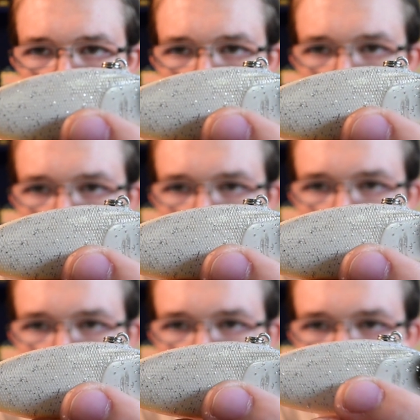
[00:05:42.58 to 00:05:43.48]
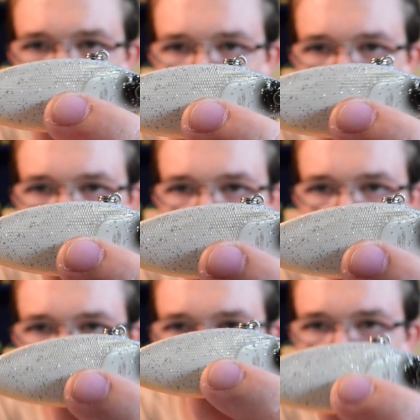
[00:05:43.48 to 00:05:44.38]
Now, if you throw
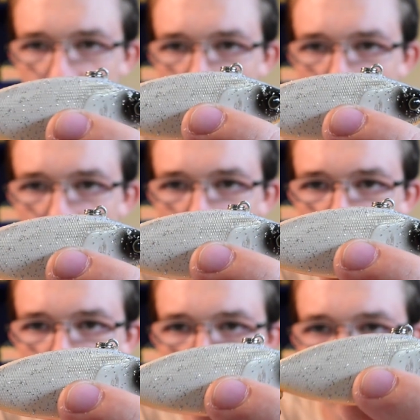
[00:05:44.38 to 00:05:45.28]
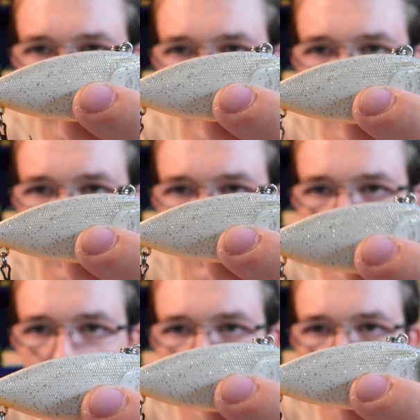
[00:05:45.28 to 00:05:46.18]
these, you know you can work a
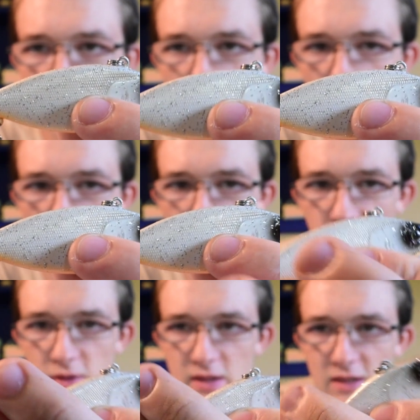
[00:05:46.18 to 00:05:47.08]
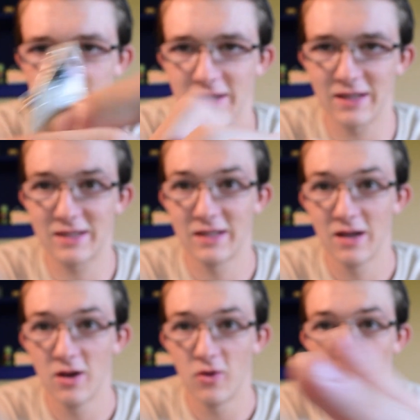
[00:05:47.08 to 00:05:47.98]
lot of water with these. That's
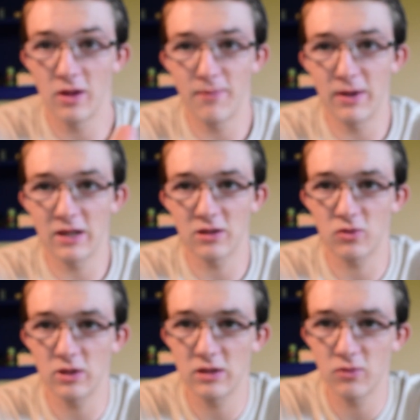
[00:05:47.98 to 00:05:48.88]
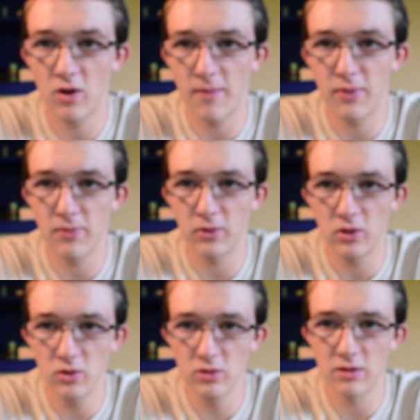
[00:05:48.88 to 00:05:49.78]
one of the biggest reasons why people
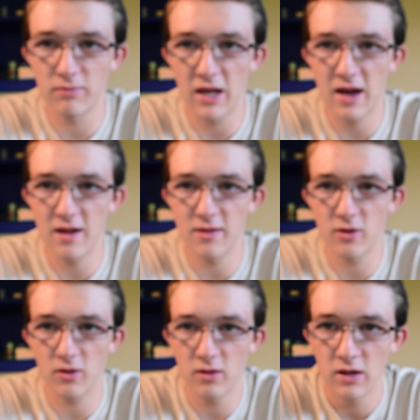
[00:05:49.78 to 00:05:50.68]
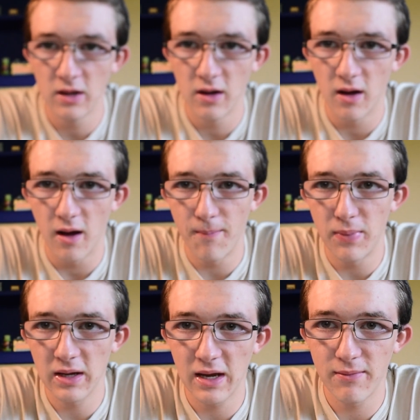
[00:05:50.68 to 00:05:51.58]
use them. That, and they're a
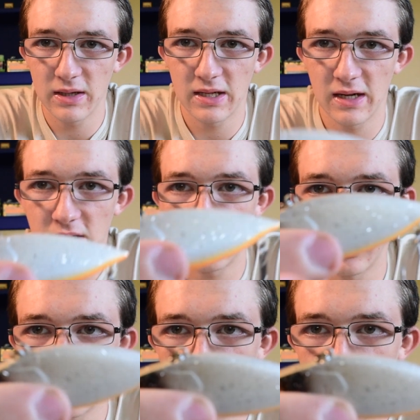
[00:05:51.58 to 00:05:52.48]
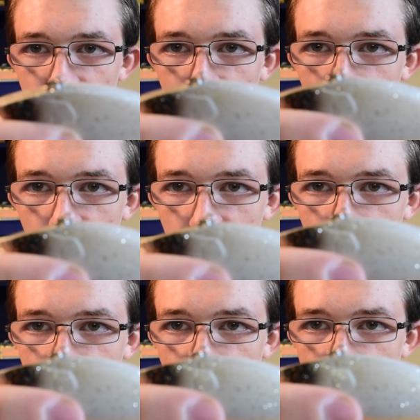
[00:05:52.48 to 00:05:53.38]
big imitation for
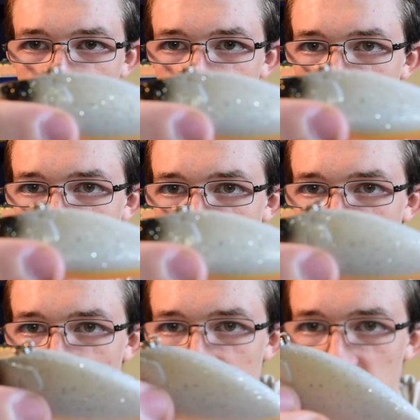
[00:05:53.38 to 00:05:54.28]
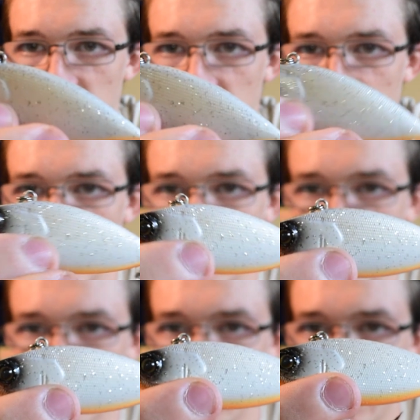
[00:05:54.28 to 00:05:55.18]
shads. You
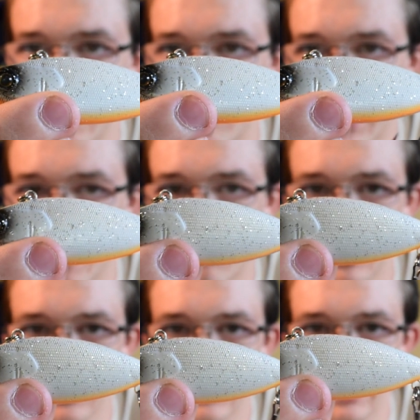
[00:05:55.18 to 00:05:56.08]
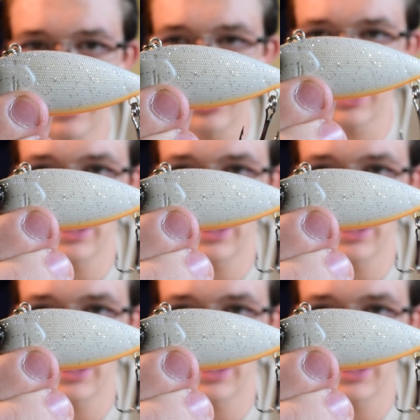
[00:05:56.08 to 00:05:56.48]
know, the way the body presentation